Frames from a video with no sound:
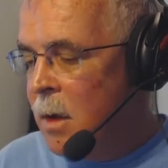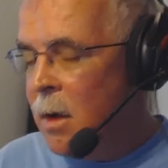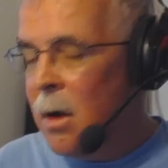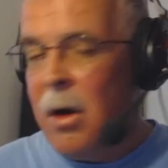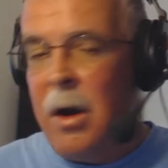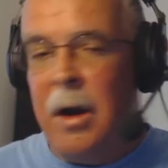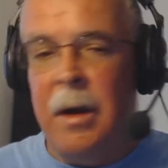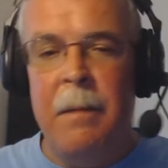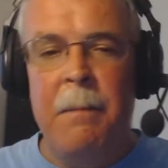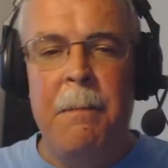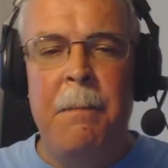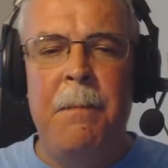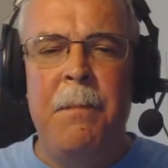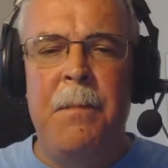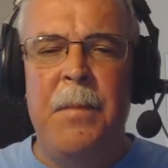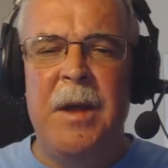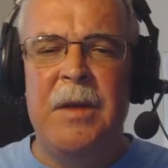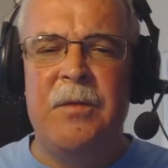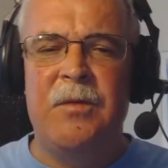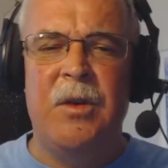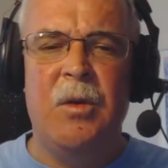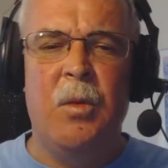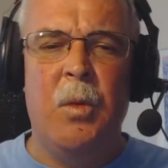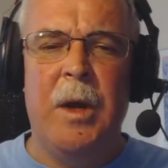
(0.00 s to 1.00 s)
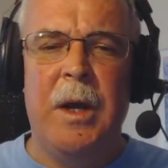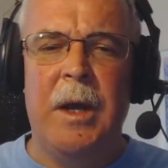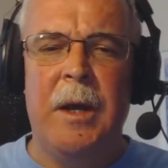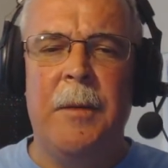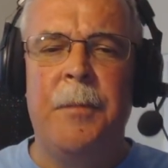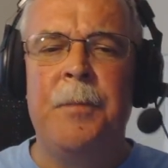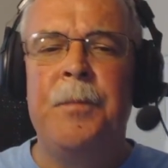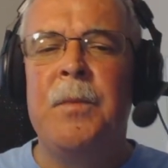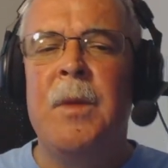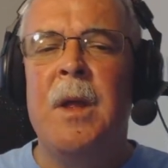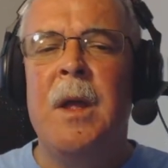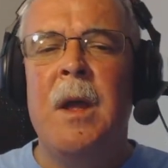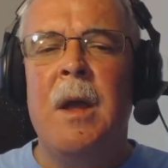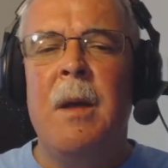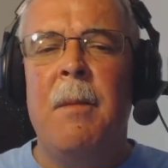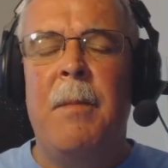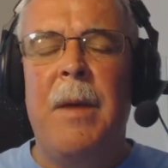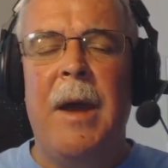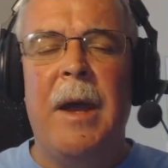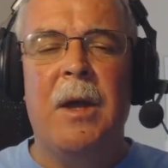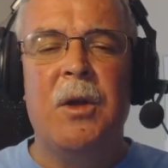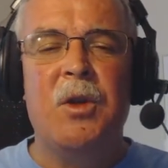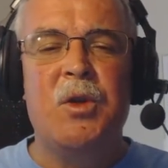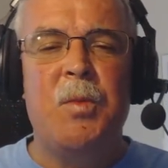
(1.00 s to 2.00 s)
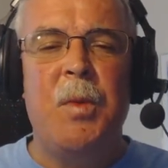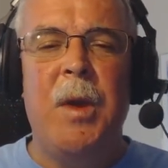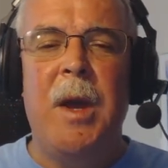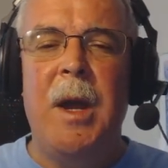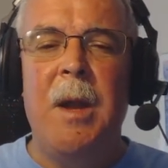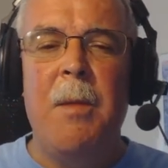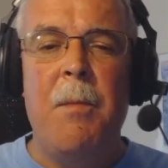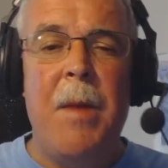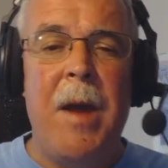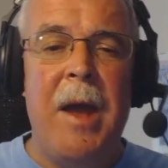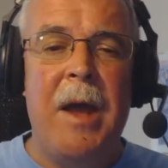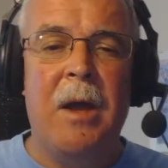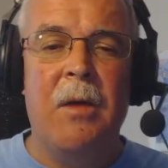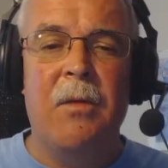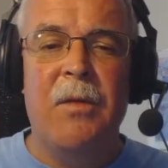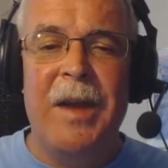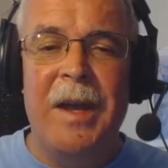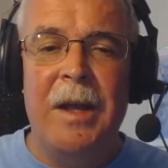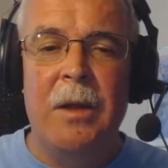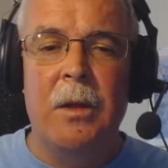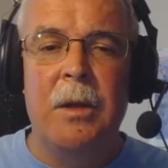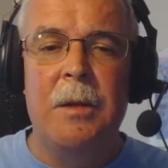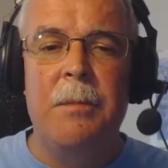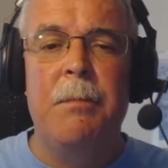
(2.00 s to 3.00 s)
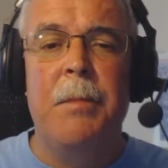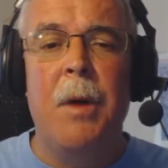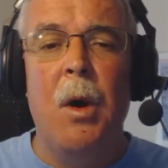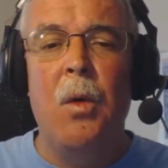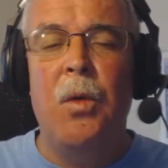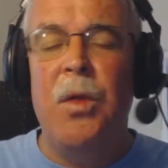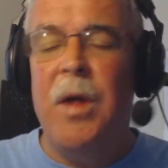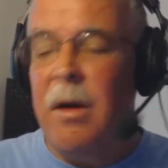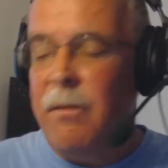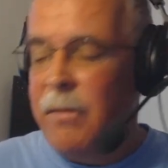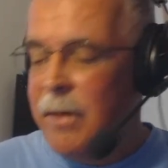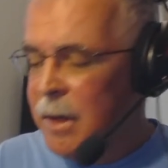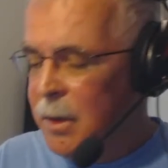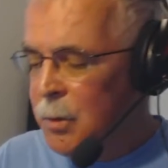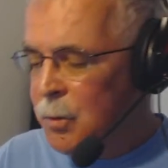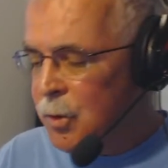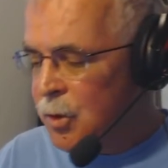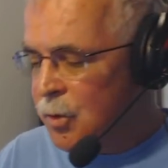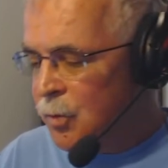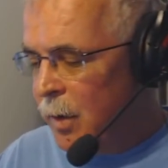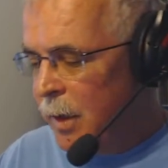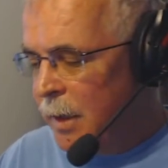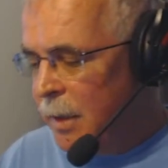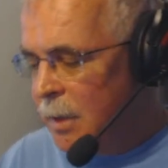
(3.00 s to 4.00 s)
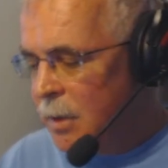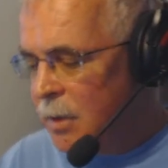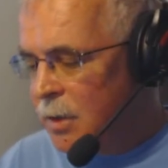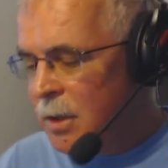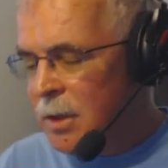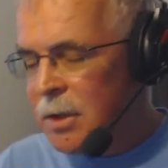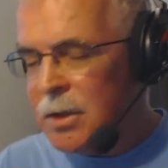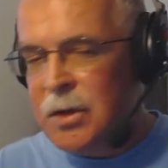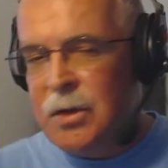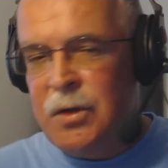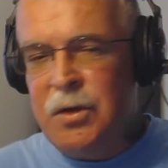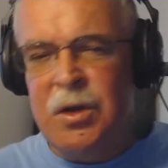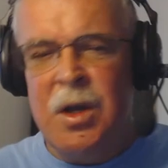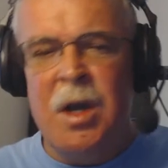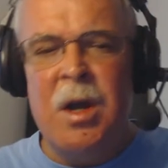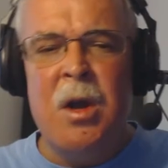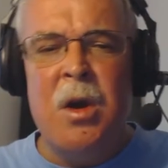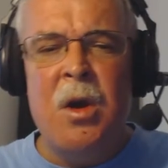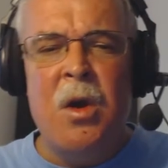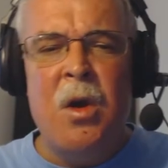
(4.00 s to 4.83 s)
All right, busy week. Bank of Japan and Bank of England both have interest rate decisions.